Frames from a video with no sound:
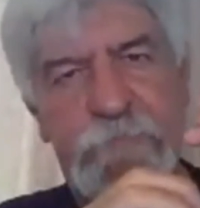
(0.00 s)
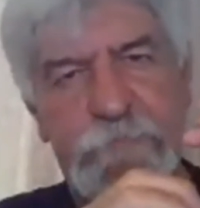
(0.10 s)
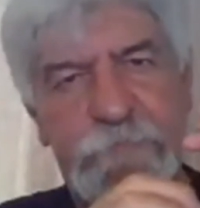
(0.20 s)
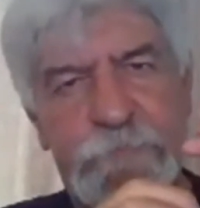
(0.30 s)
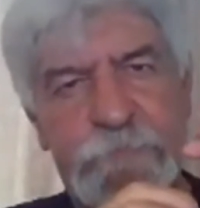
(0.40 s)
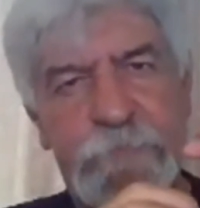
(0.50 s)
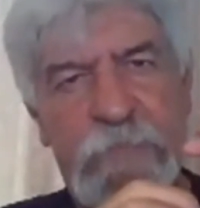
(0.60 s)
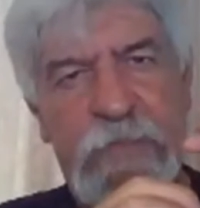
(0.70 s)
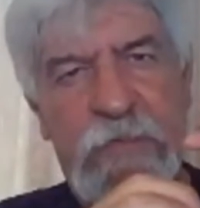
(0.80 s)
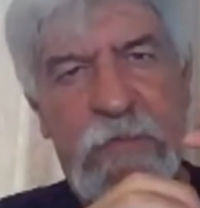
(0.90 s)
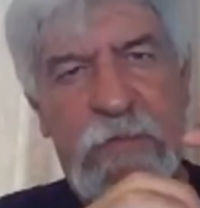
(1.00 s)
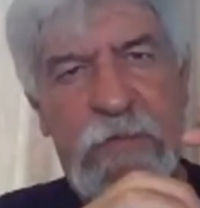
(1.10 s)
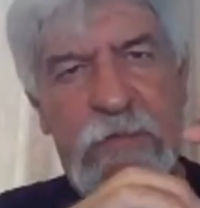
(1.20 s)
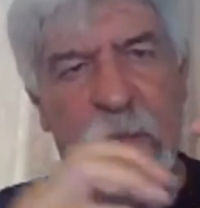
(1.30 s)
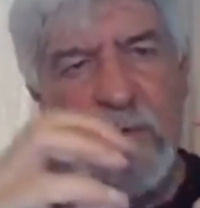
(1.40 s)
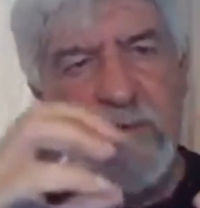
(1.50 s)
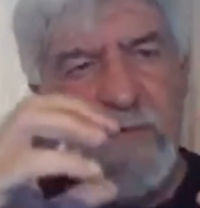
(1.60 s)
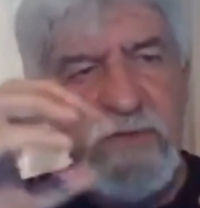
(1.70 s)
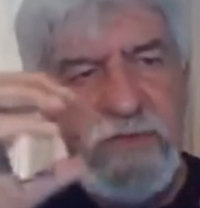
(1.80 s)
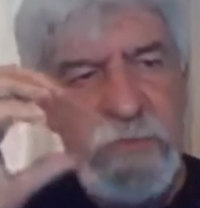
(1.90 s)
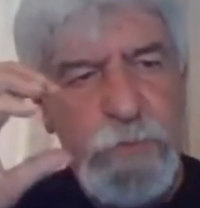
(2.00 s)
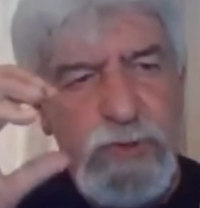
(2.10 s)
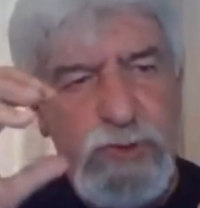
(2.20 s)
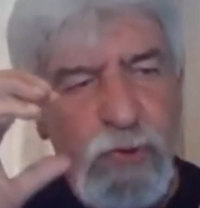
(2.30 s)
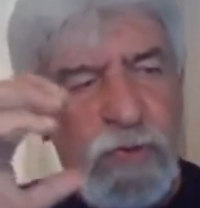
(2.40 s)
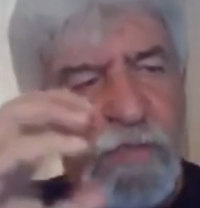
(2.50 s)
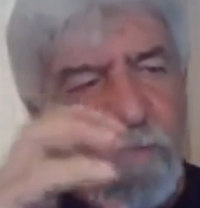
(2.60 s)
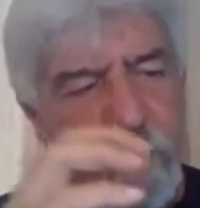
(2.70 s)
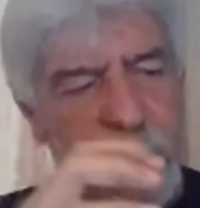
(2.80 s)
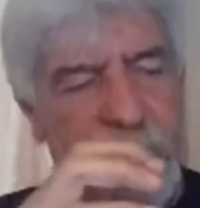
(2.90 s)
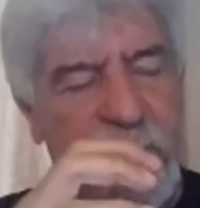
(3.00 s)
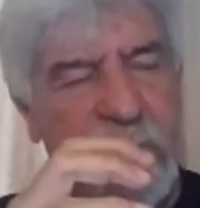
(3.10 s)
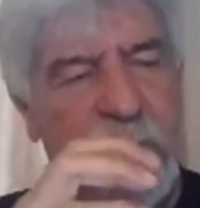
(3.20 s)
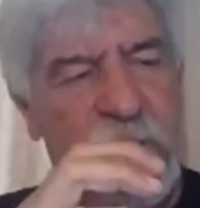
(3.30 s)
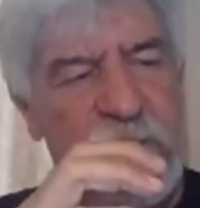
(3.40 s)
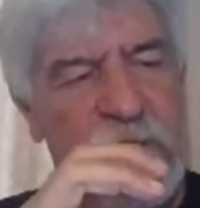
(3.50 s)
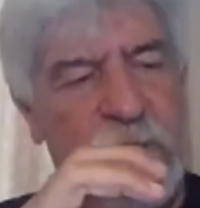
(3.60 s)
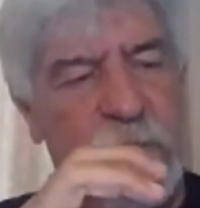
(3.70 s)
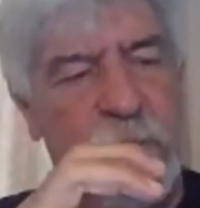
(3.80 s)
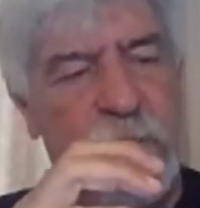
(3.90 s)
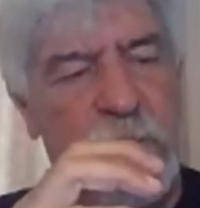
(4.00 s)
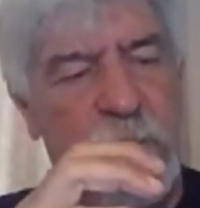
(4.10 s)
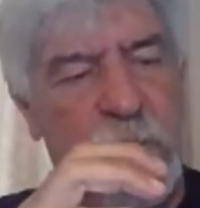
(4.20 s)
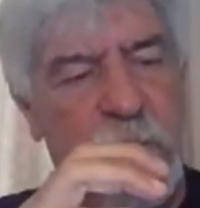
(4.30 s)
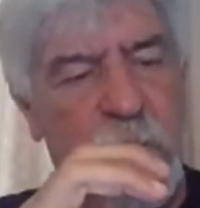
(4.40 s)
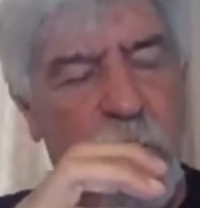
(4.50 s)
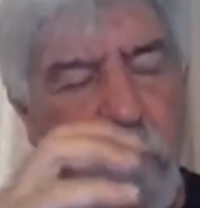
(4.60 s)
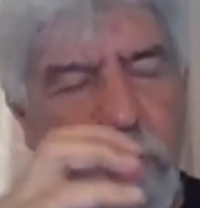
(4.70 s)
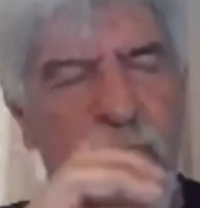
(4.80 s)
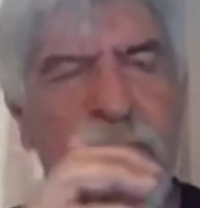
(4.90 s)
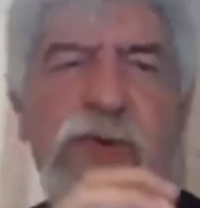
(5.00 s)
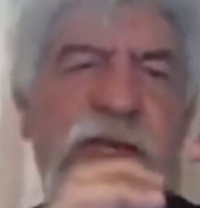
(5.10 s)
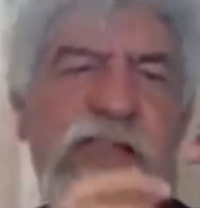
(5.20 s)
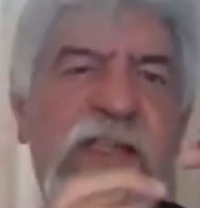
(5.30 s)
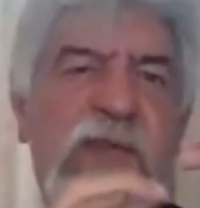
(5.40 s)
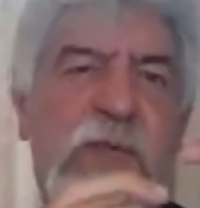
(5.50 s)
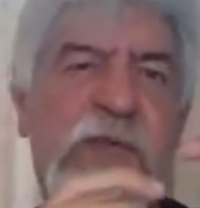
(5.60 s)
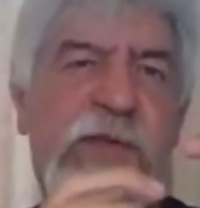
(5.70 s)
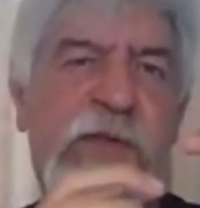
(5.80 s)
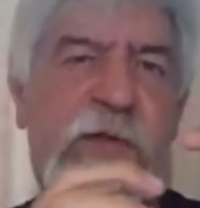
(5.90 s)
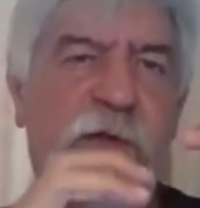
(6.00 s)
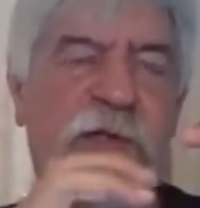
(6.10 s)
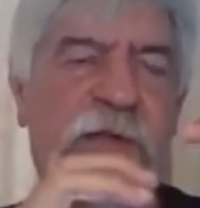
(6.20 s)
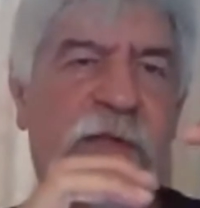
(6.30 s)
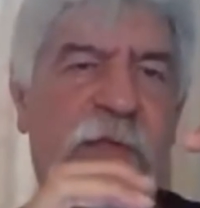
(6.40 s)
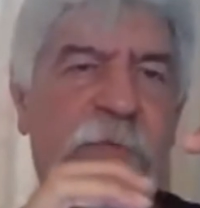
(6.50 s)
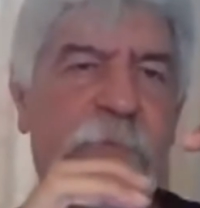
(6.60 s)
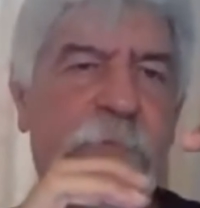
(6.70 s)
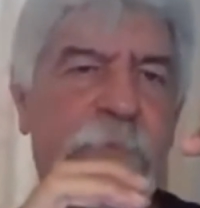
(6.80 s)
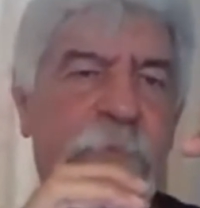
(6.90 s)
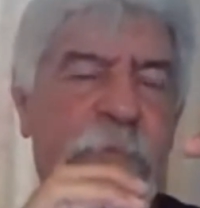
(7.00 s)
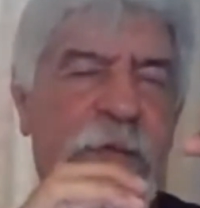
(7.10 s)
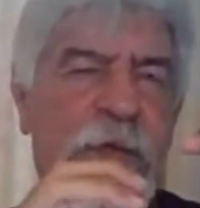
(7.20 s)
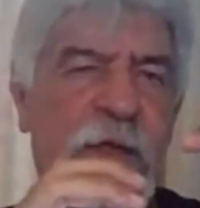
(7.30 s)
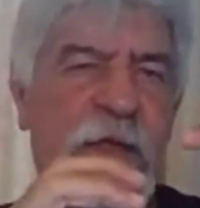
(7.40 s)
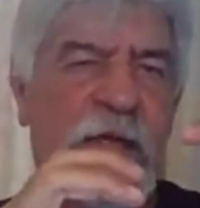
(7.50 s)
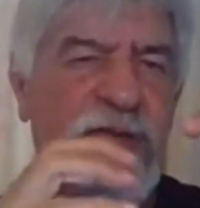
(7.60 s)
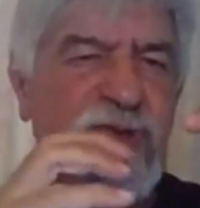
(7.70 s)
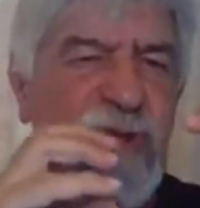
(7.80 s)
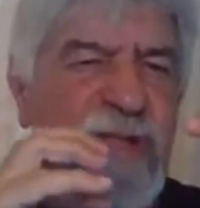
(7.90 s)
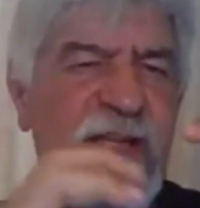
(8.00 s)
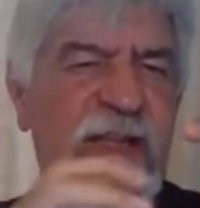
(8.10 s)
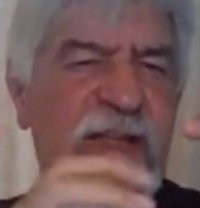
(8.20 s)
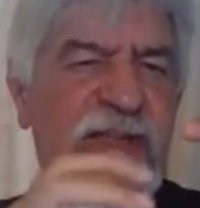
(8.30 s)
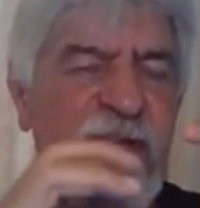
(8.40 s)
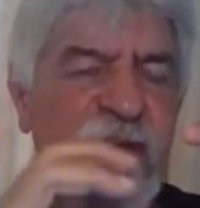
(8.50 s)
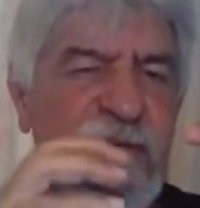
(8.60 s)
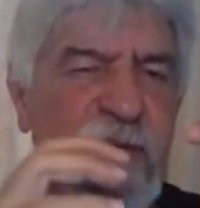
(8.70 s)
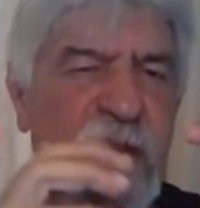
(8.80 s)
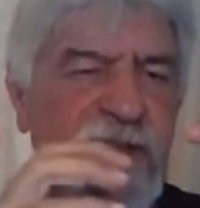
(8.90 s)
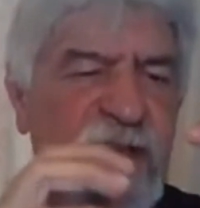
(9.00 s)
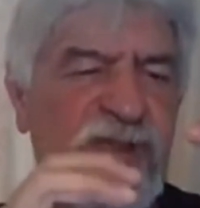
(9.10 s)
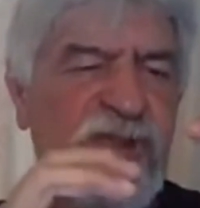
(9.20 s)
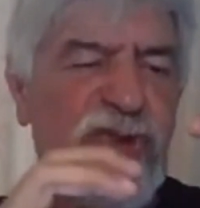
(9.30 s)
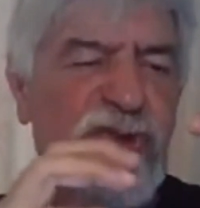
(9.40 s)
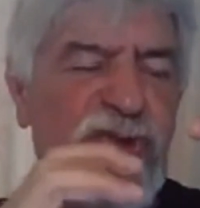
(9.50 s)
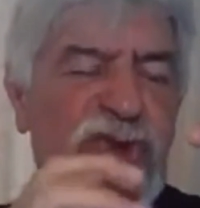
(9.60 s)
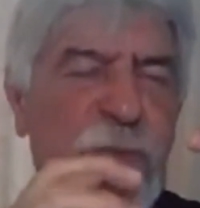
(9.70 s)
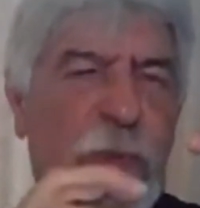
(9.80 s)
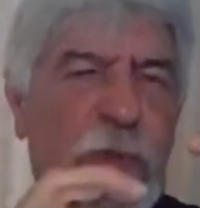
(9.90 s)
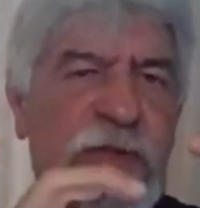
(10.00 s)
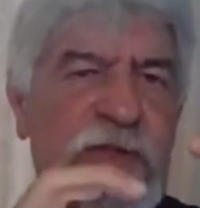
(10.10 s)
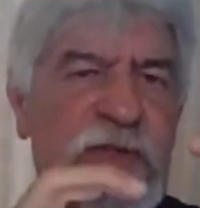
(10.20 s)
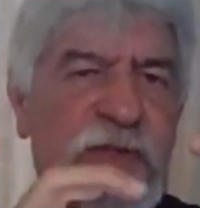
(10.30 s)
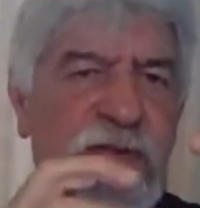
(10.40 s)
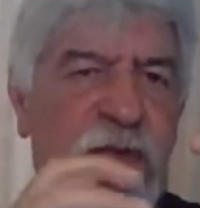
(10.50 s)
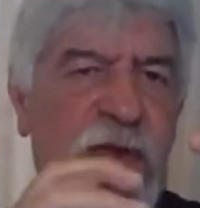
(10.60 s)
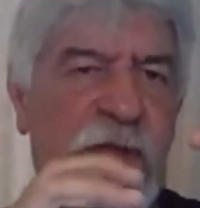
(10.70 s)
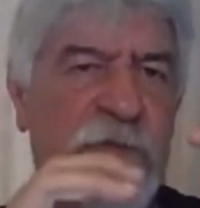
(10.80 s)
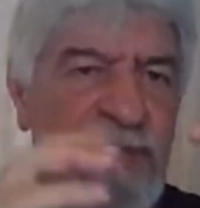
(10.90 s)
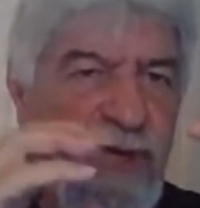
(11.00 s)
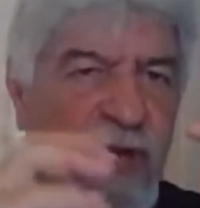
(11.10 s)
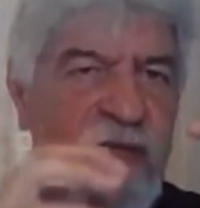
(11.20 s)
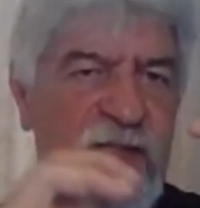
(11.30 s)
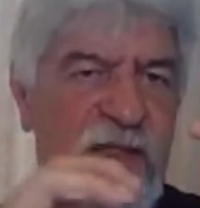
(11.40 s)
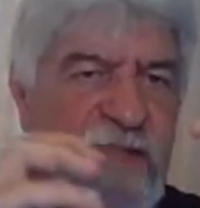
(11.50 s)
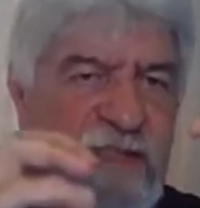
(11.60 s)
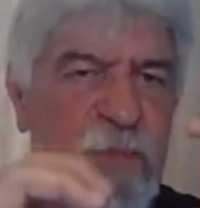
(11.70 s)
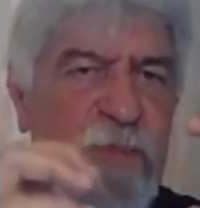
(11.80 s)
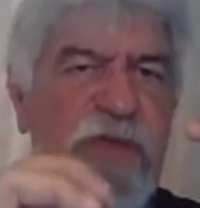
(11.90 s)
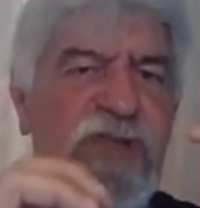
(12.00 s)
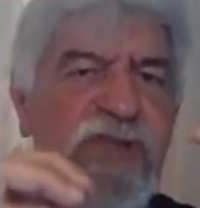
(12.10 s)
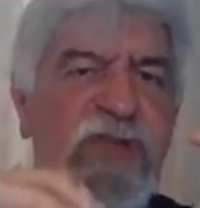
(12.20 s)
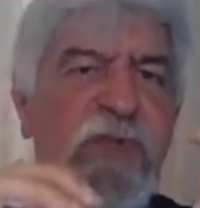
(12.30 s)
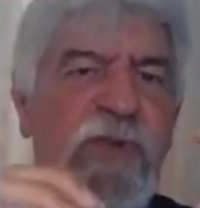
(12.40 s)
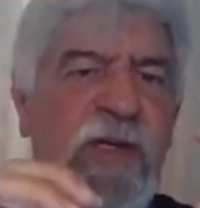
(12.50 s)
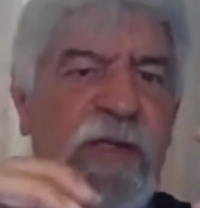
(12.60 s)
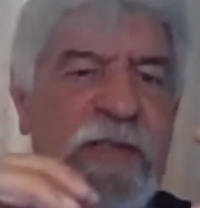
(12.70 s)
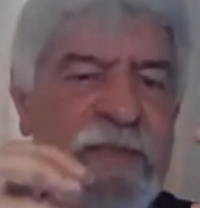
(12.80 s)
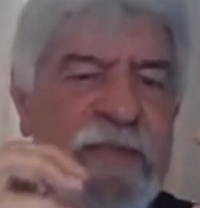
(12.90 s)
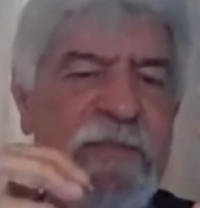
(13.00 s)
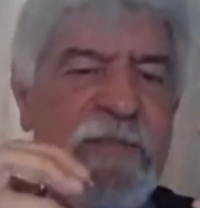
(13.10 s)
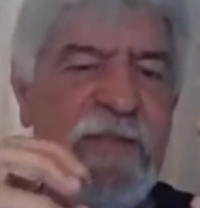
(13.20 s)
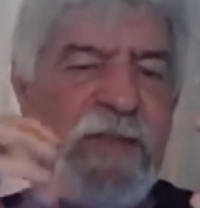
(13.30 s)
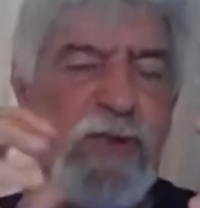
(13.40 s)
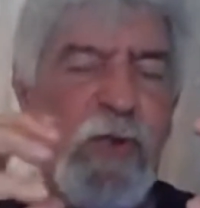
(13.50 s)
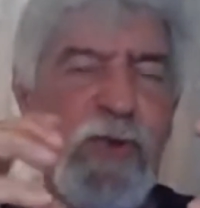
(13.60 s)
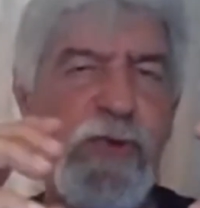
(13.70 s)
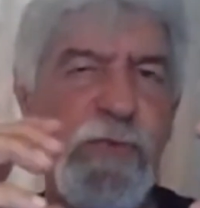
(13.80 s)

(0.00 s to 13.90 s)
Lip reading: I want you to just put your life right there and ask, what are you wrestling with right now? And to hear that, and to get to the turning point in your life, as God is going to speak to you and I this evening and call you.